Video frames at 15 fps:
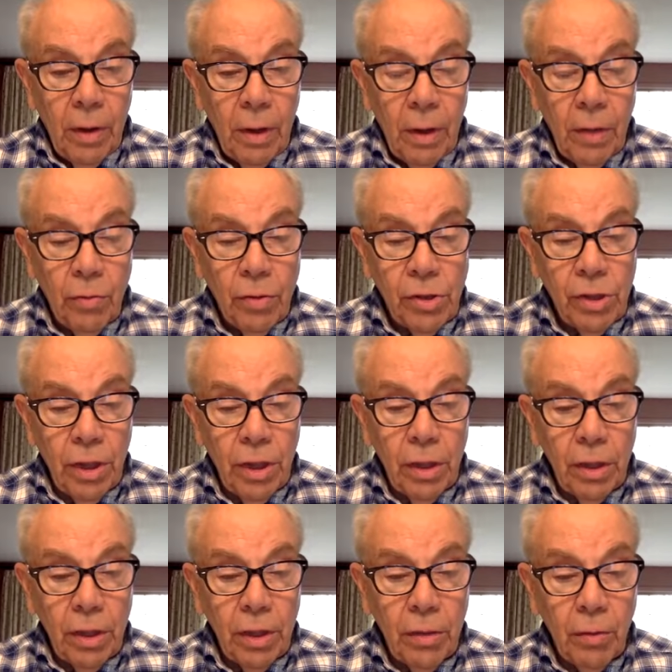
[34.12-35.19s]
Interesting
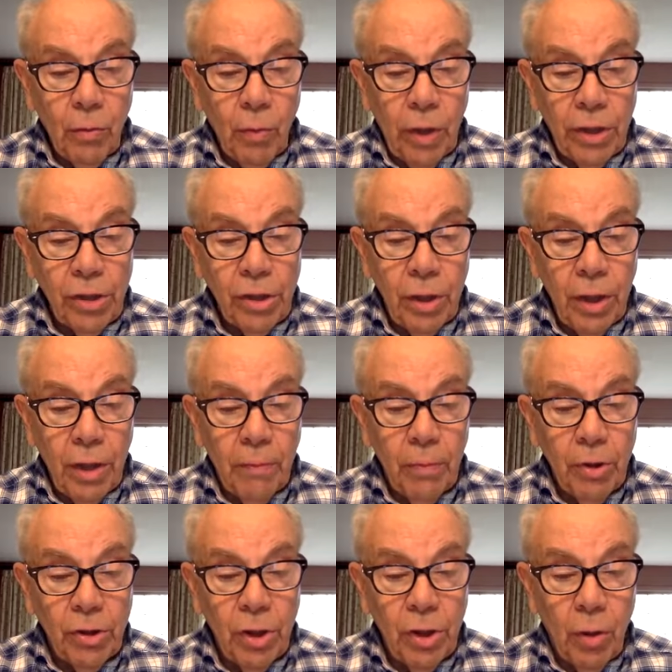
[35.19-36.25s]
to watch the
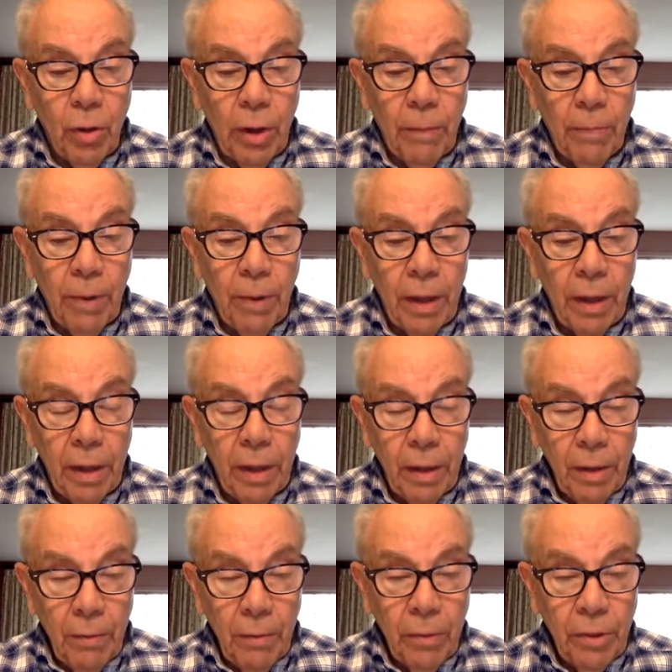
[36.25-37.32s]
numbers go up on
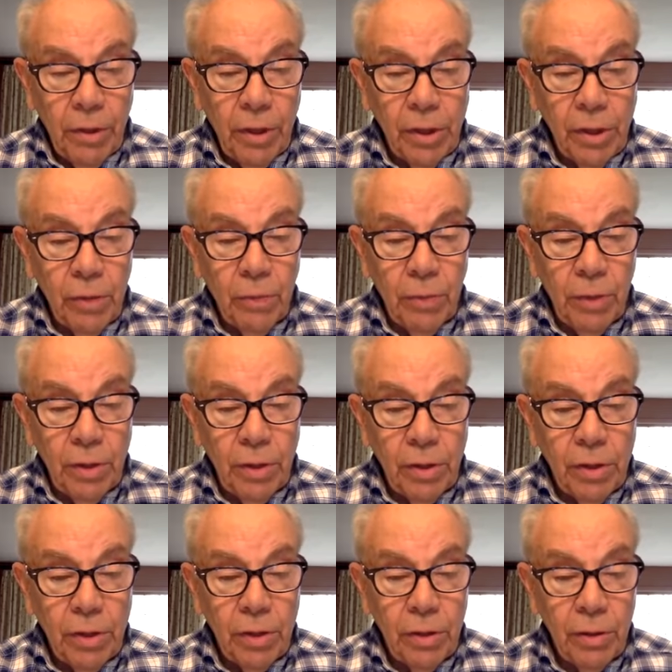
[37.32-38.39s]

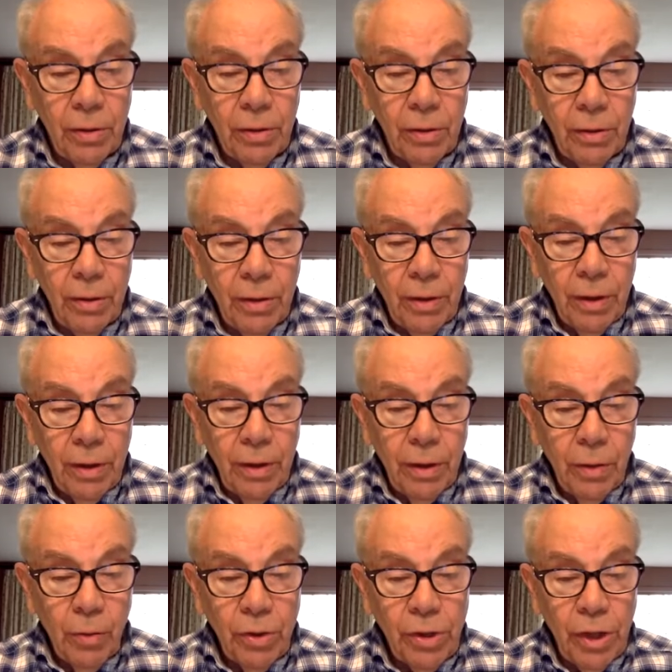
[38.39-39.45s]
participants.
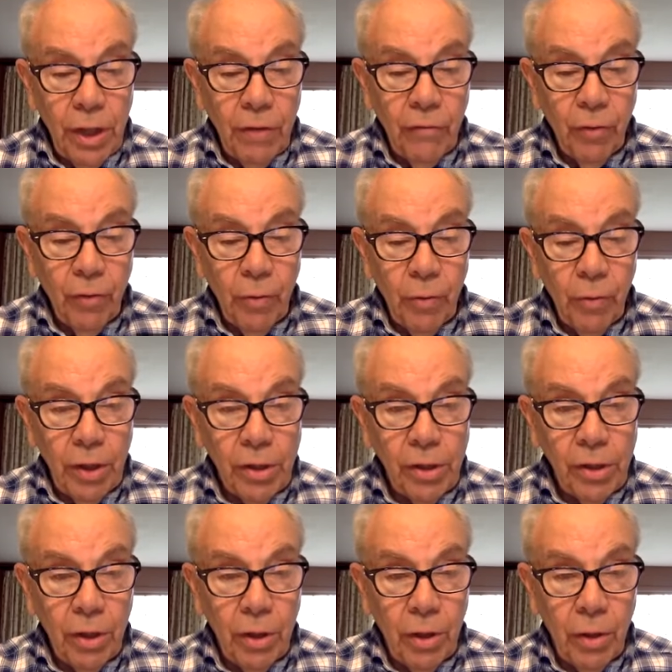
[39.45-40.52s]
It was 8 a few minutes
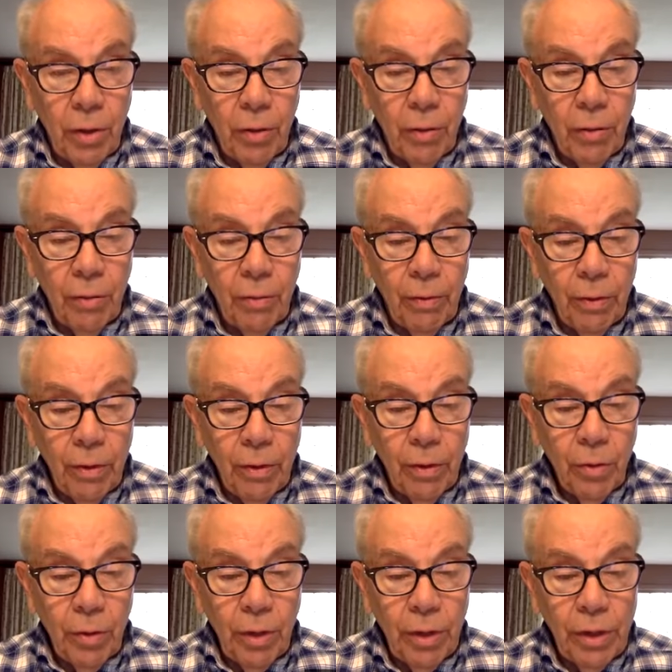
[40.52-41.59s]
ago,
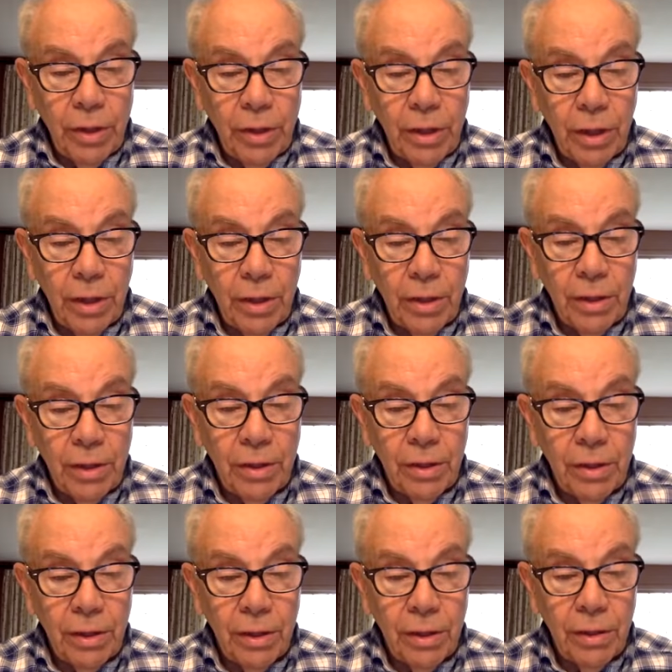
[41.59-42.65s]
26,
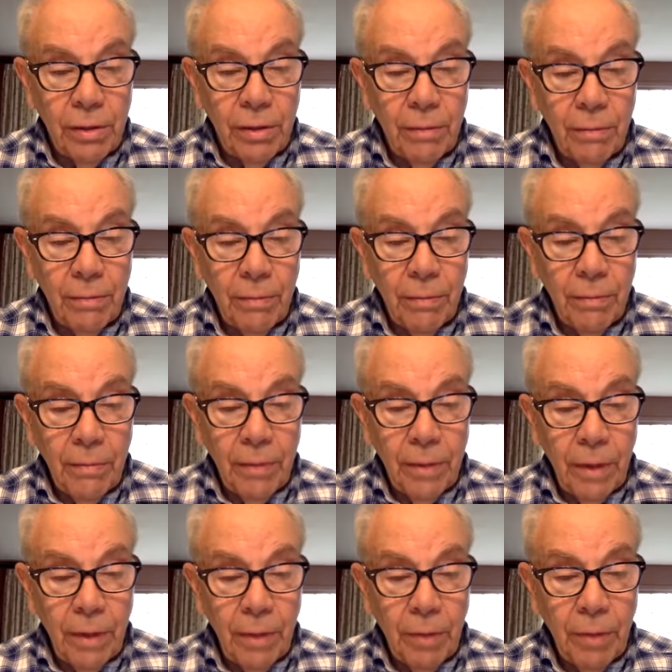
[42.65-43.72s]
and
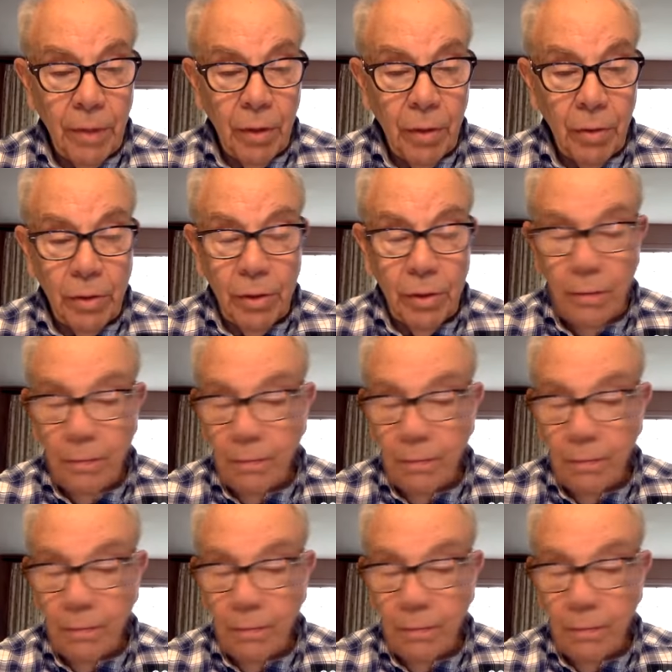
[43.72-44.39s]
up it goes.